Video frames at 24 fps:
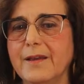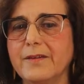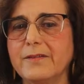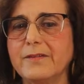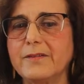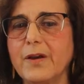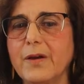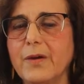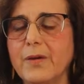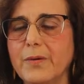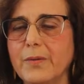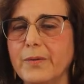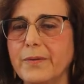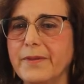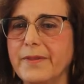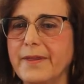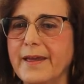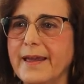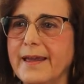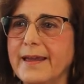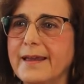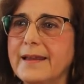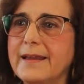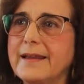So
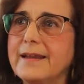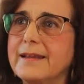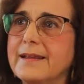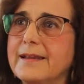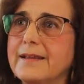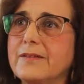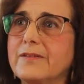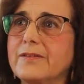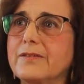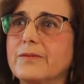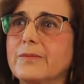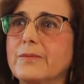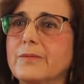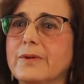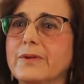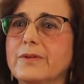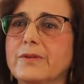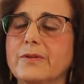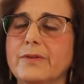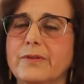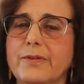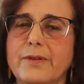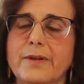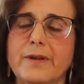the 80s,
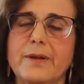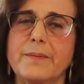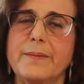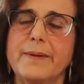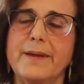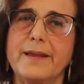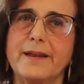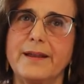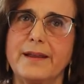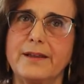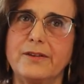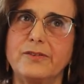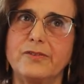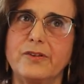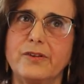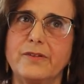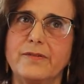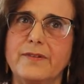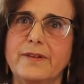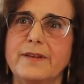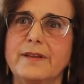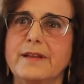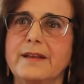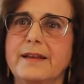when you think about
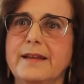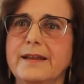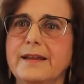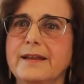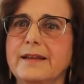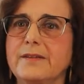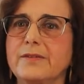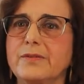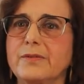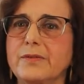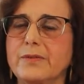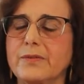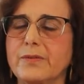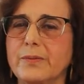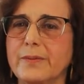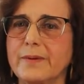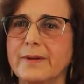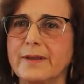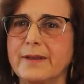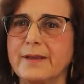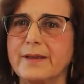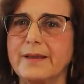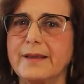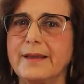HIV and AIDS, was
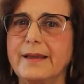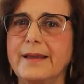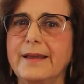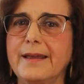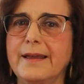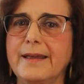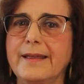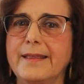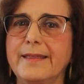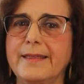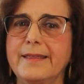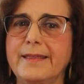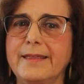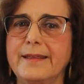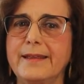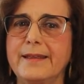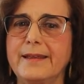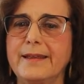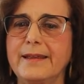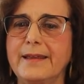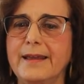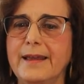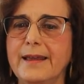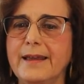really
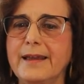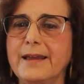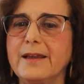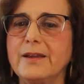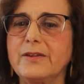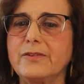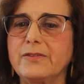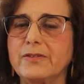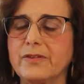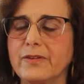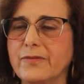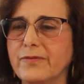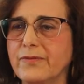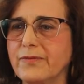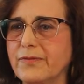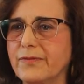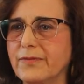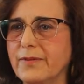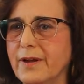the age of